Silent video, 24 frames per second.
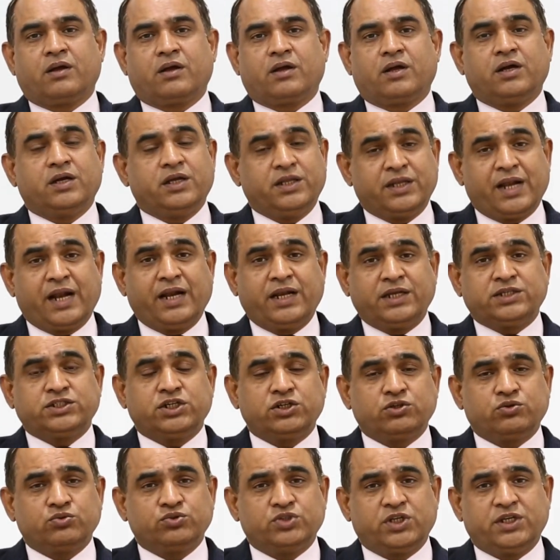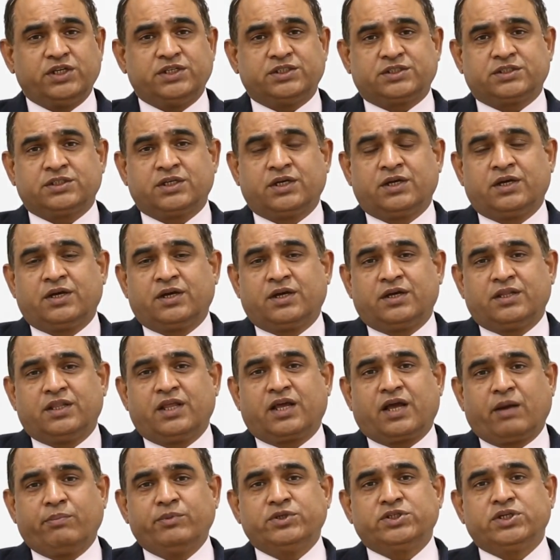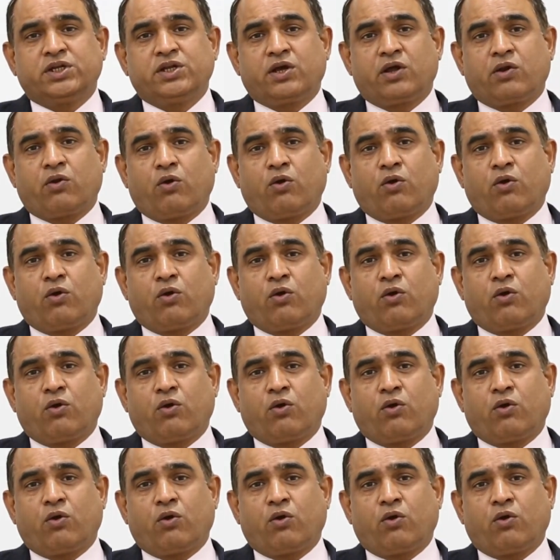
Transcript: in addition to these, the commission can